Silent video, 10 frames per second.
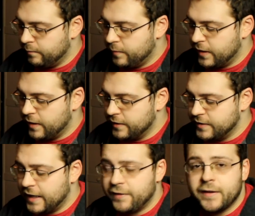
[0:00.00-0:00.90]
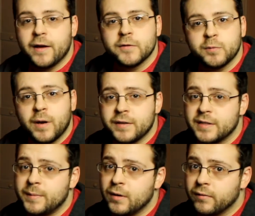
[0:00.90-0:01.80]
because anything else would
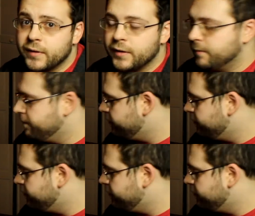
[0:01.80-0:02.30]
honestly be overkill.